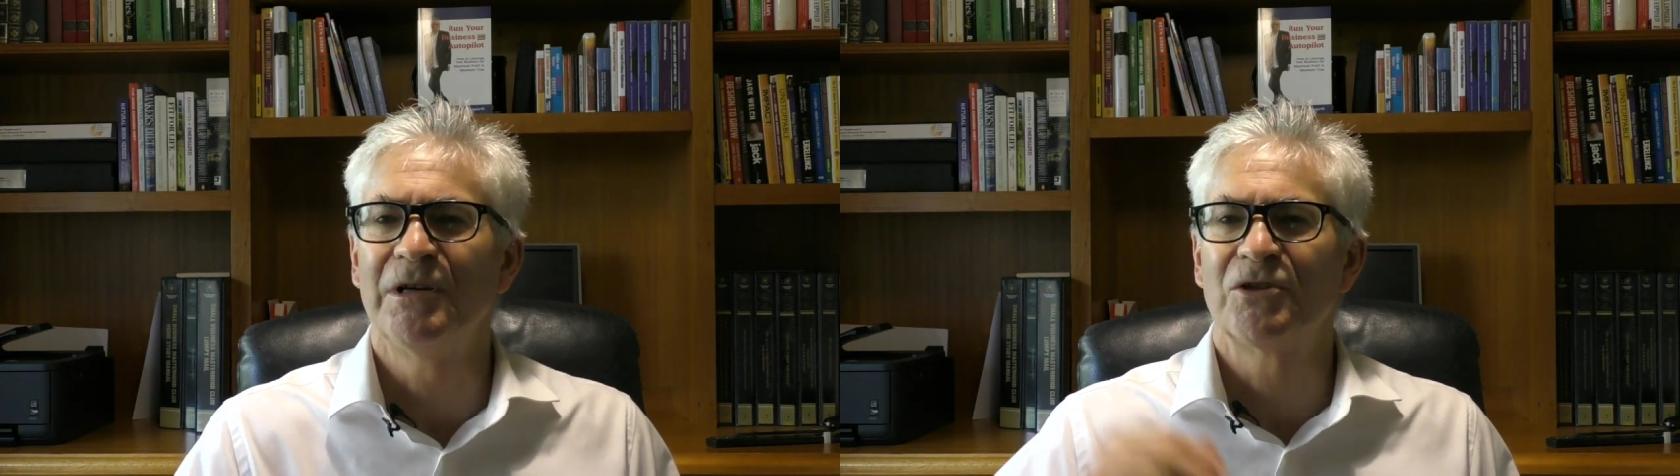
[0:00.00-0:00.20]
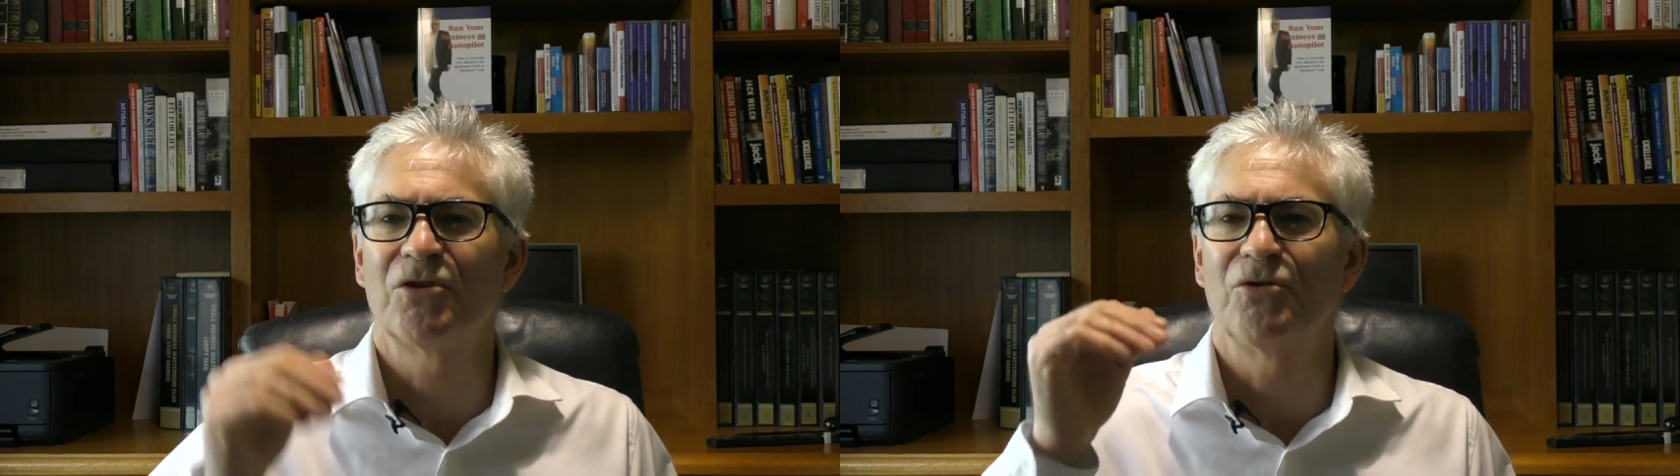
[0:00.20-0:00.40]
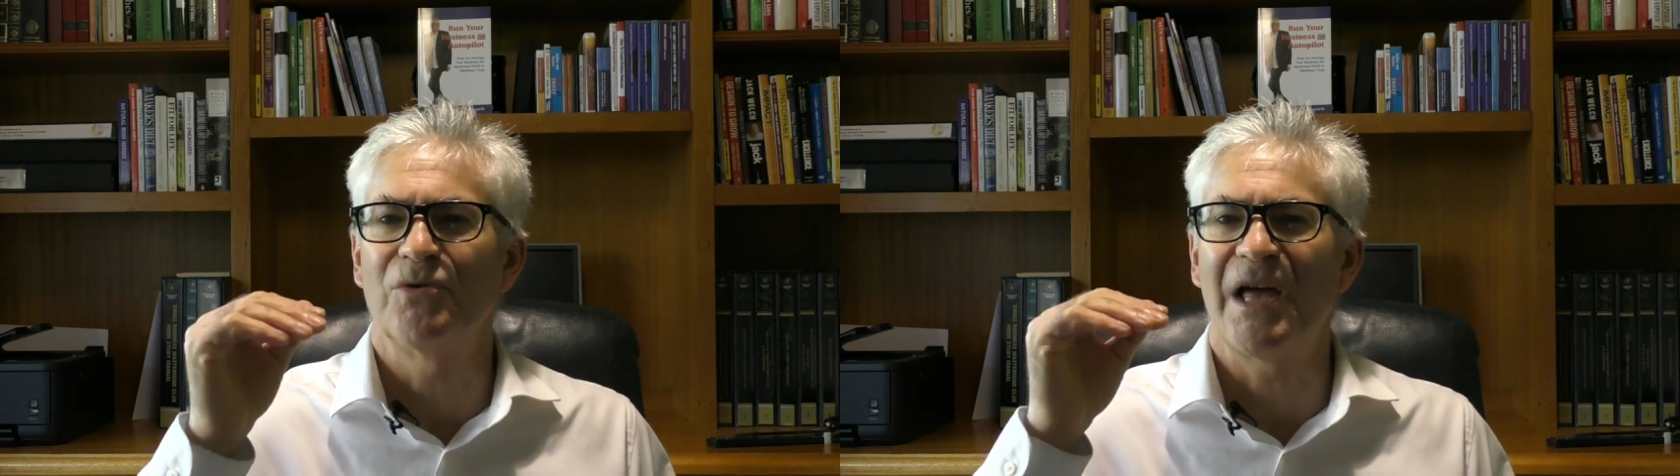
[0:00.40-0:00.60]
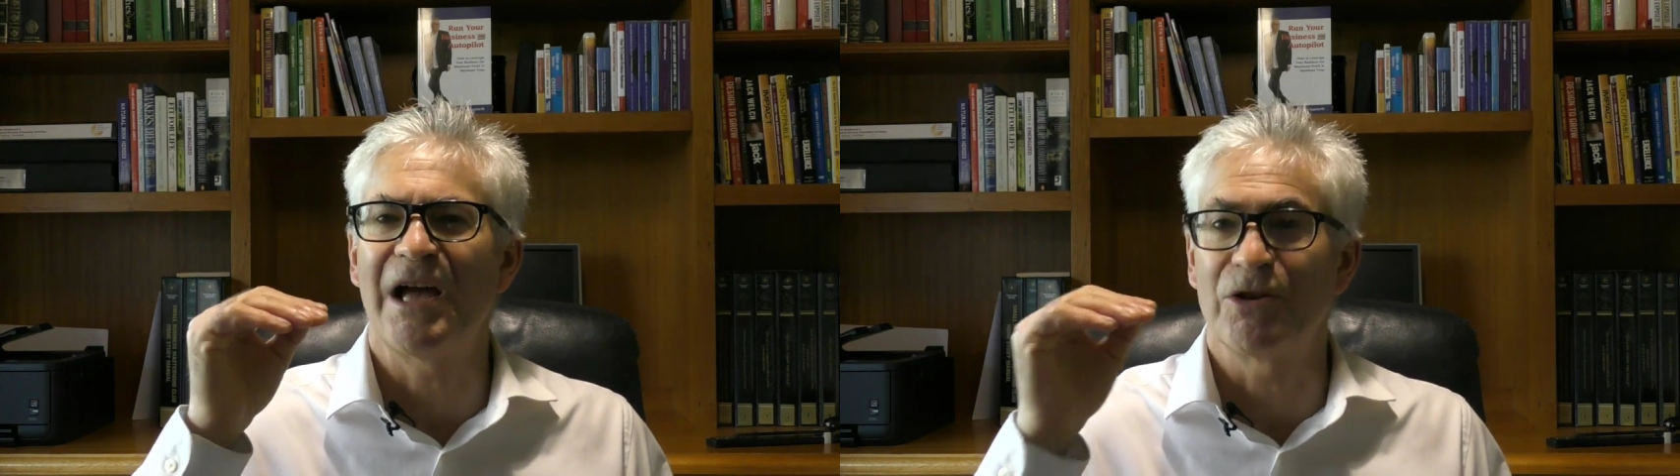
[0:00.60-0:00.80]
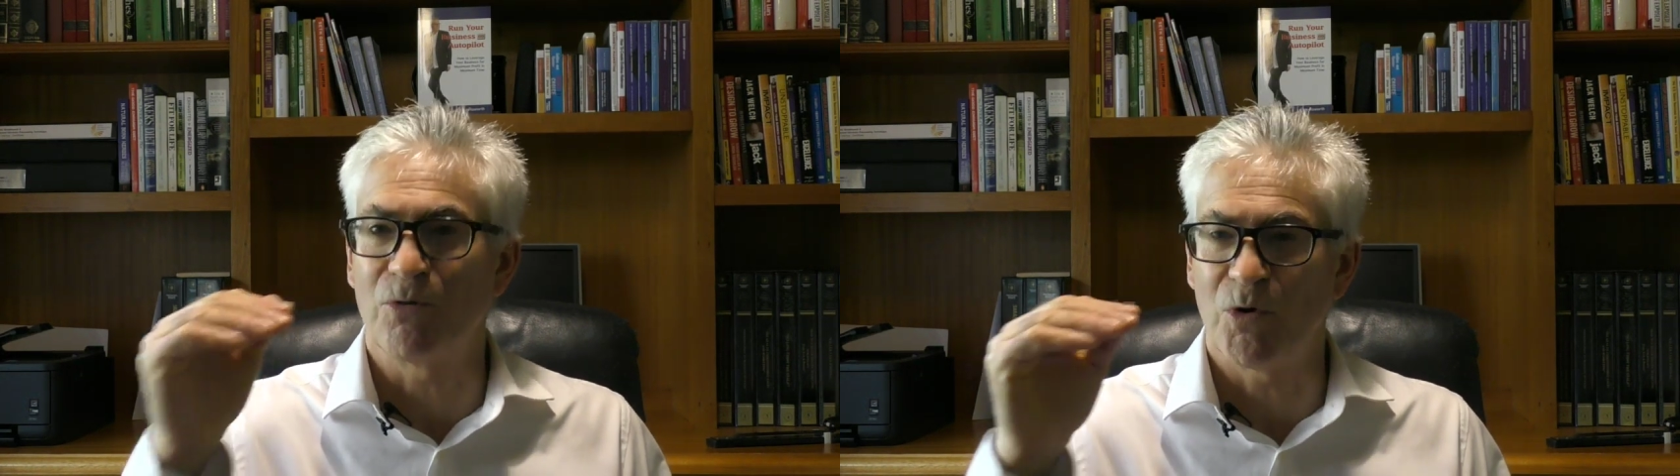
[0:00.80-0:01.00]
to
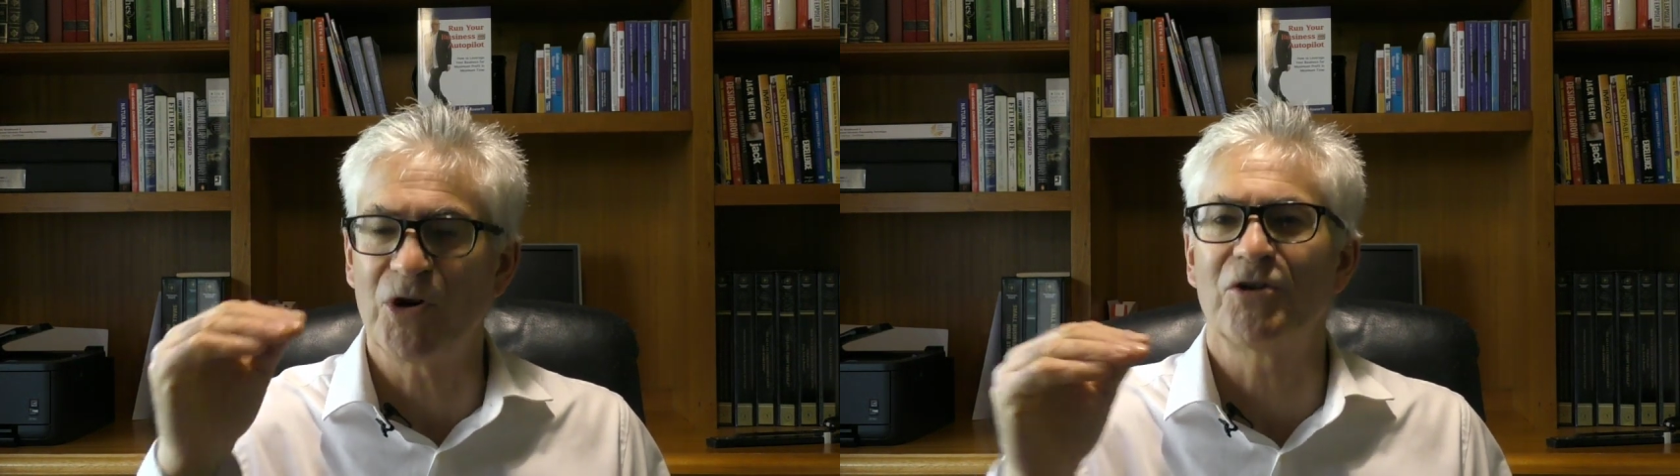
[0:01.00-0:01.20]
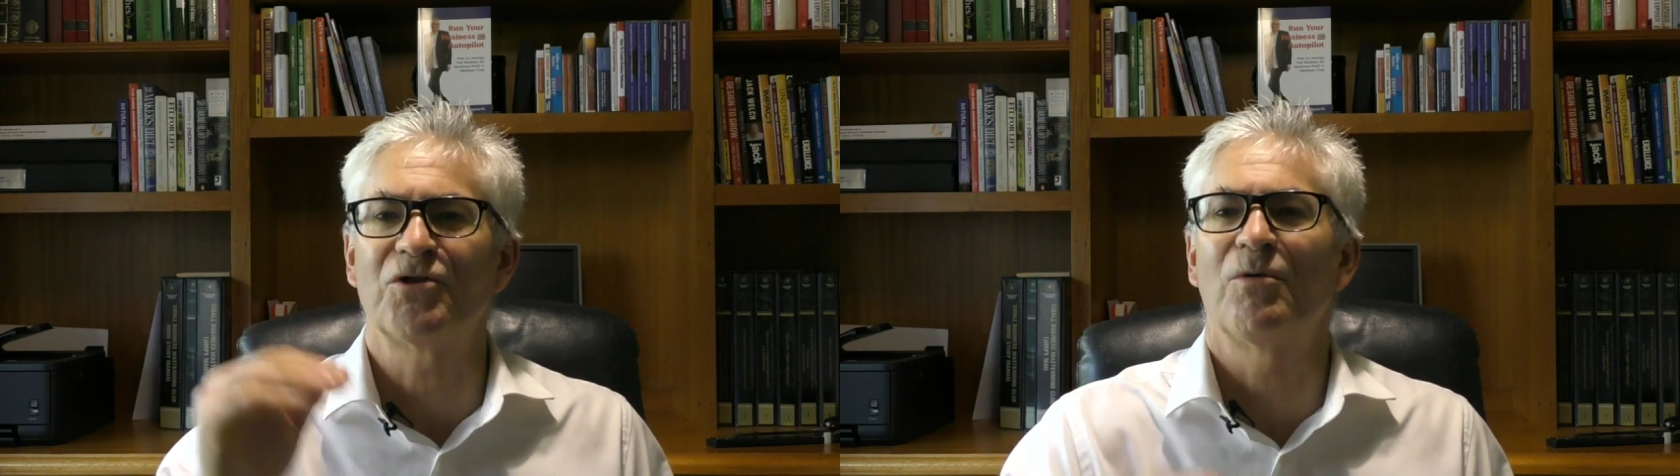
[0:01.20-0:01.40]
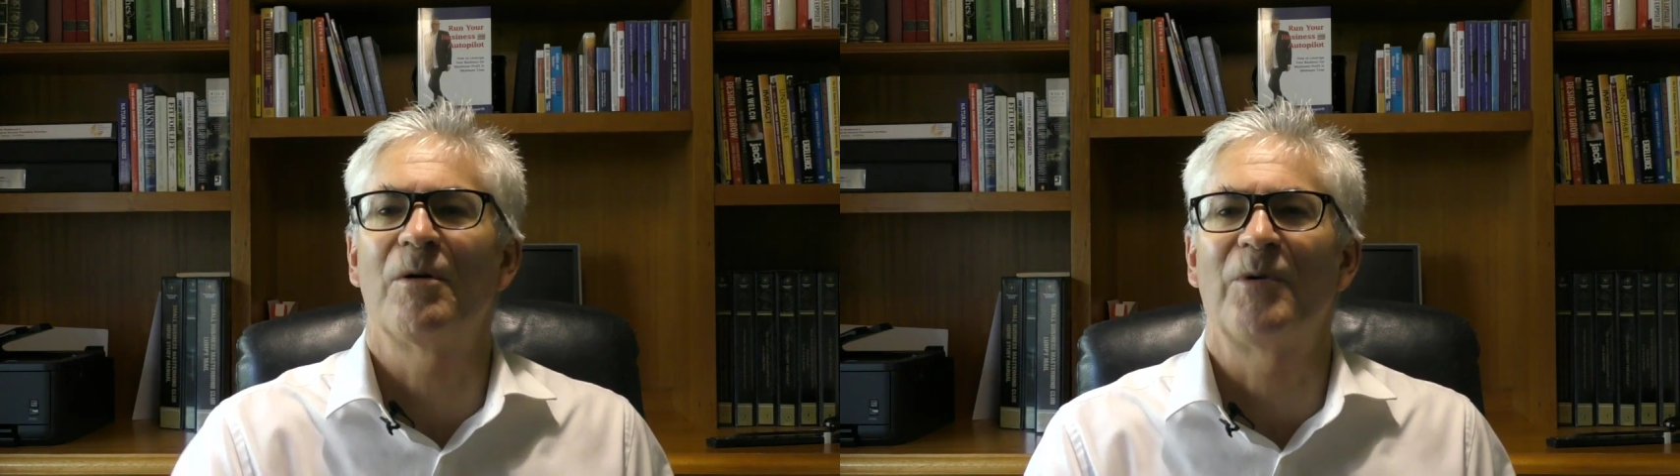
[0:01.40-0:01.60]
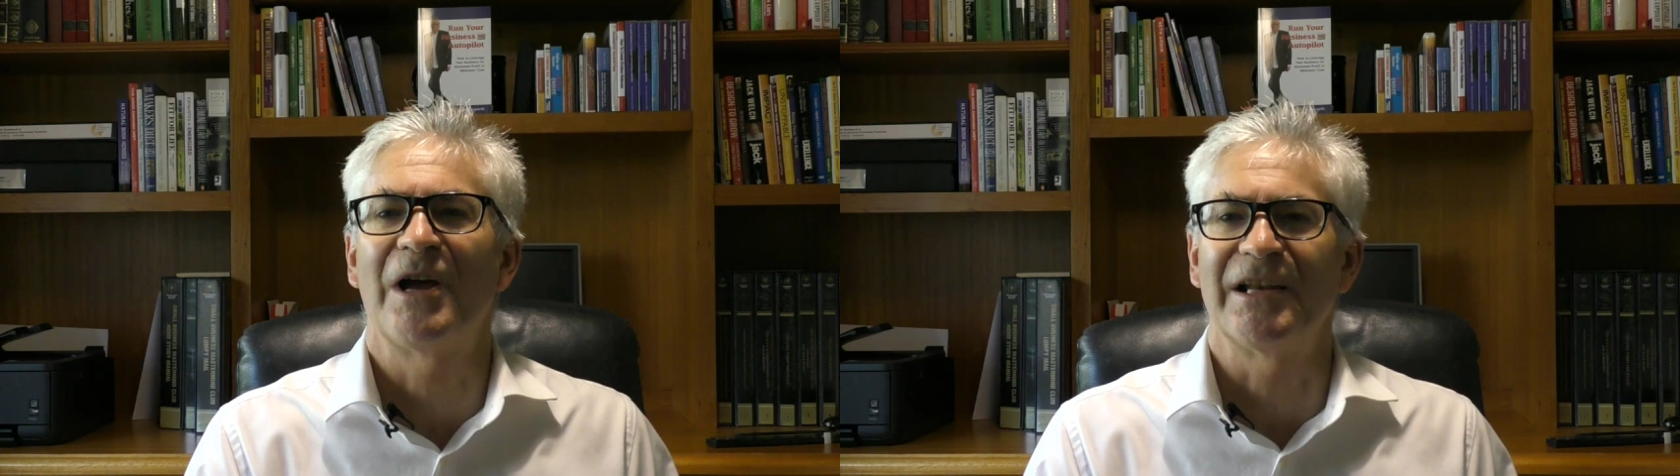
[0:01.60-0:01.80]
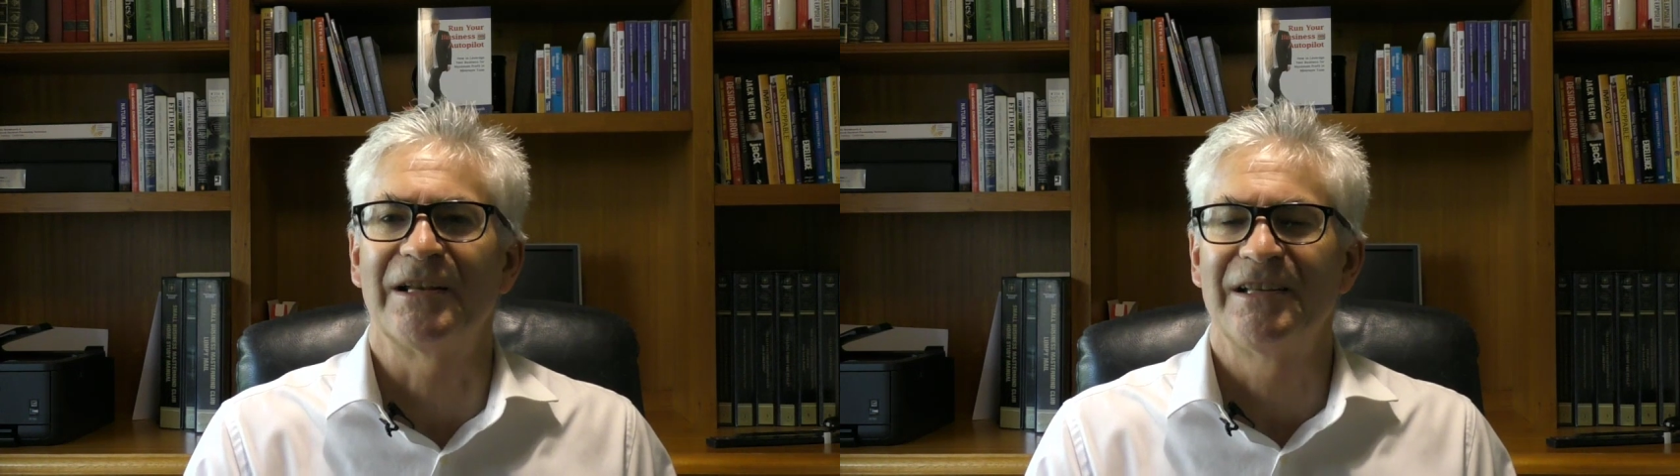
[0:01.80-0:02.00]
how you want it to
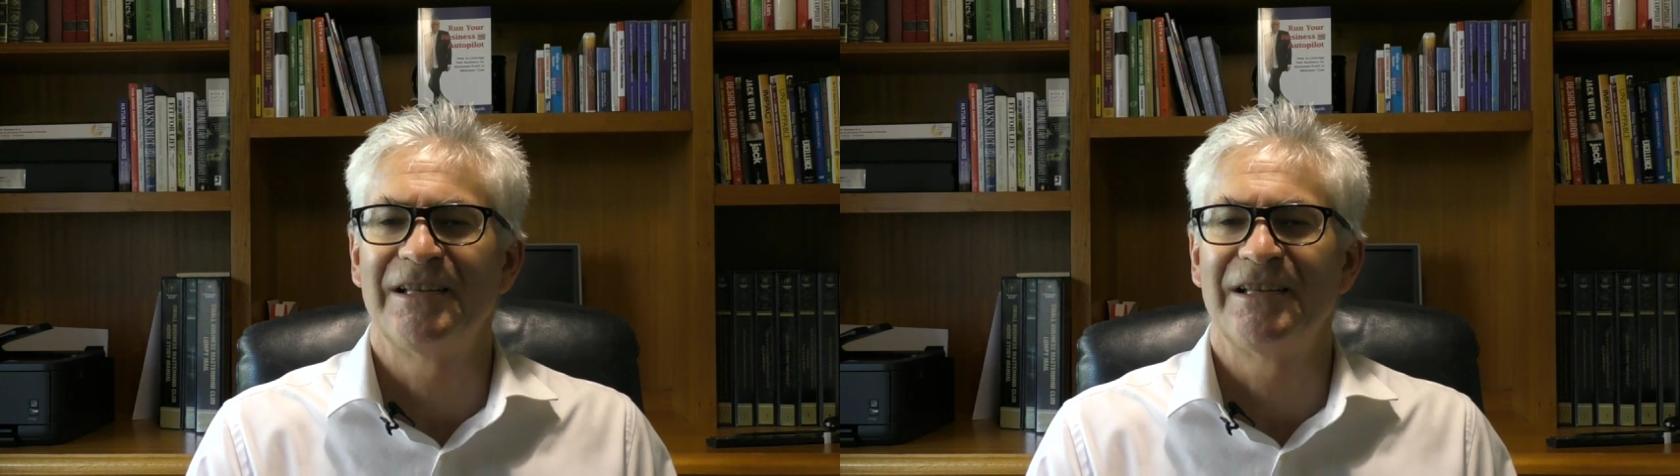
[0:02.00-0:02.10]
operate